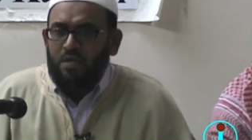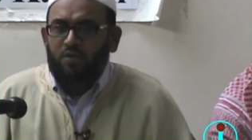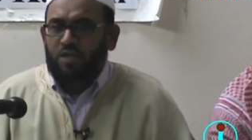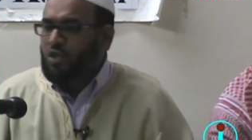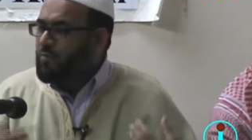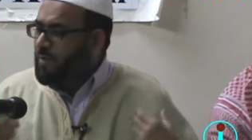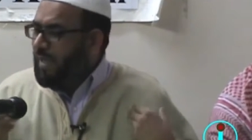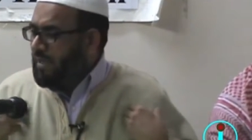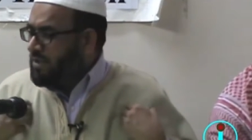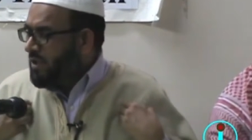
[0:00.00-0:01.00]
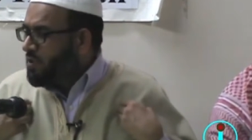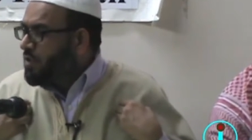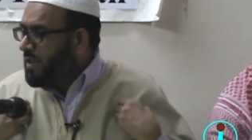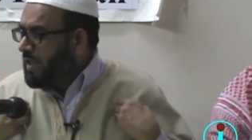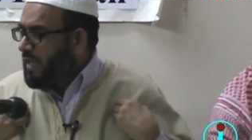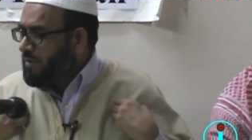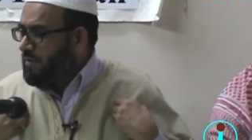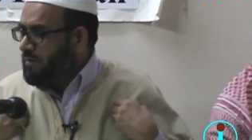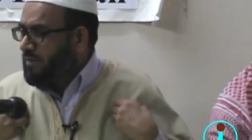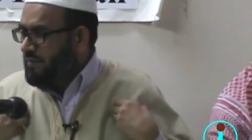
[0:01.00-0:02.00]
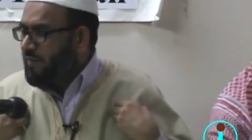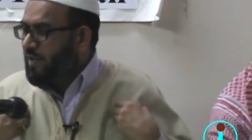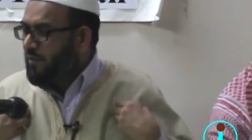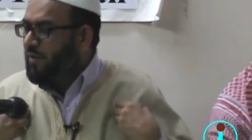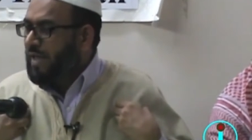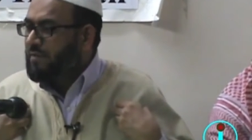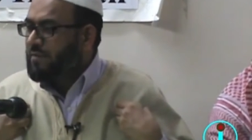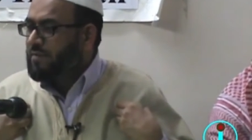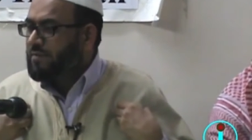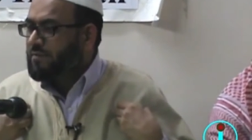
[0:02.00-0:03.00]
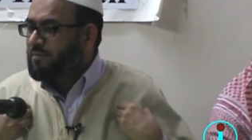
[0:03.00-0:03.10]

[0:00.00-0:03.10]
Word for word: You know the human body is not a good conductor. Everybody know that?